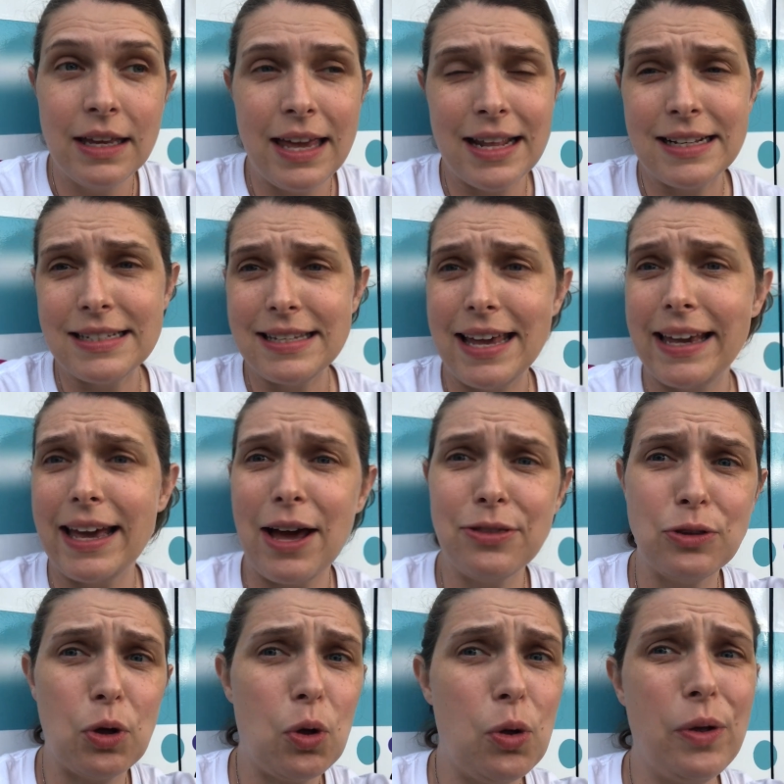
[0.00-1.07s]
He had to take
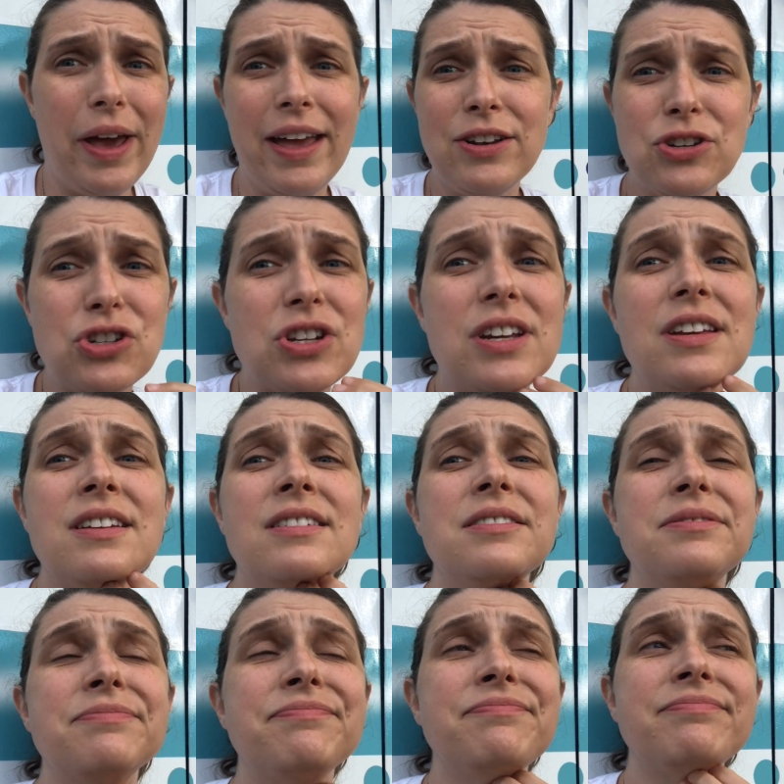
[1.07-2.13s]
out the whole engine.